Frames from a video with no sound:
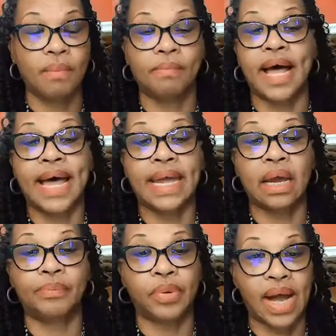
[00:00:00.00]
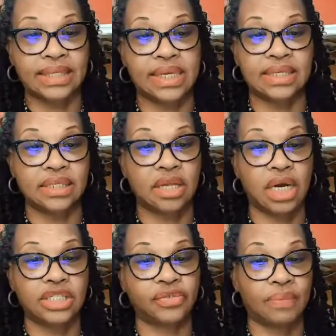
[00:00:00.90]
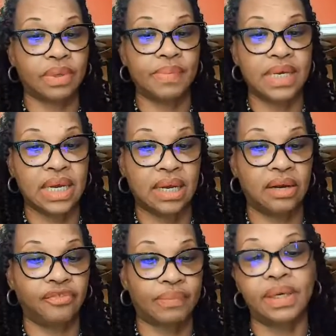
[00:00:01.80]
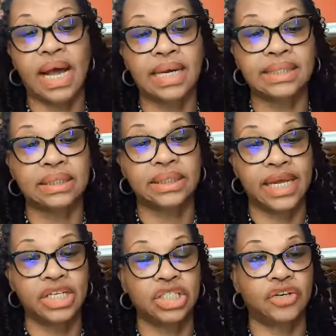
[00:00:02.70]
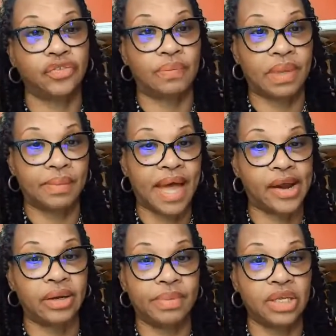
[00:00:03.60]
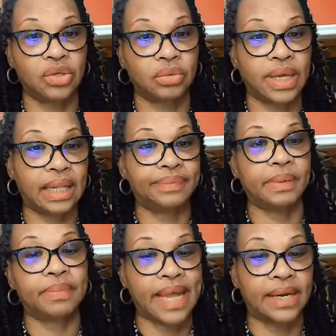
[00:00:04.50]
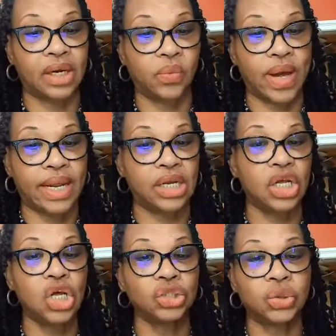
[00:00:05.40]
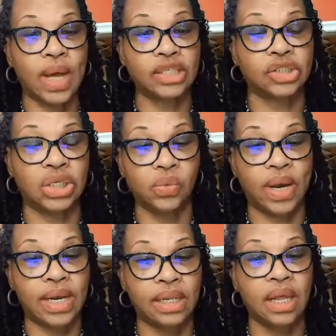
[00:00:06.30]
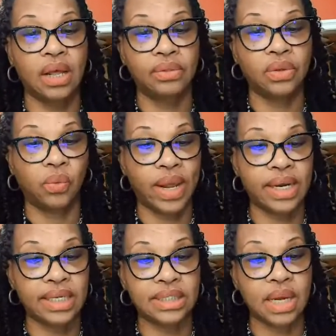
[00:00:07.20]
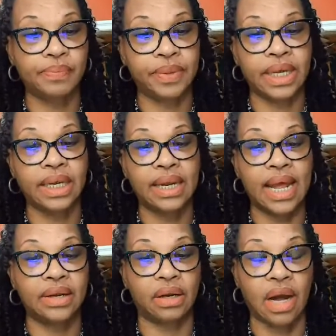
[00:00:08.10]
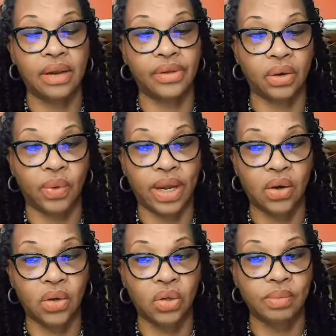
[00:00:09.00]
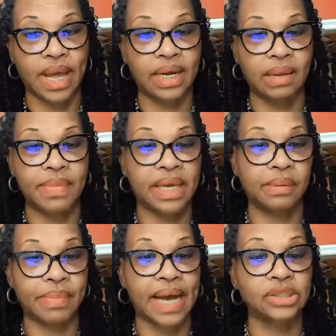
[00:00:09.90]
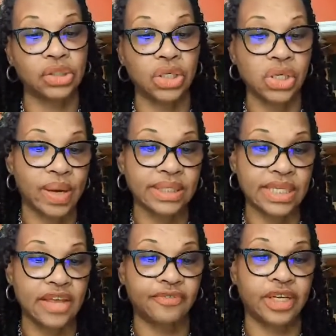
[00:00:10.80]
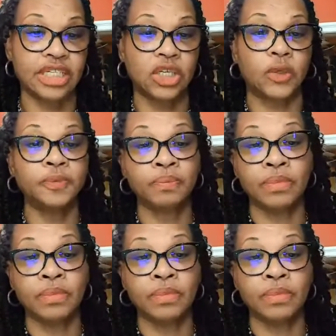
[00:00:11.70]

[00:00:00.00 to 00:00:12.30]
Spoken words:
my process starts from the beginning, from the consultation, from them hiring me to help them plan their wedding, to actually when the wedding is completed and they're on their way home and they make it back to the US safely. So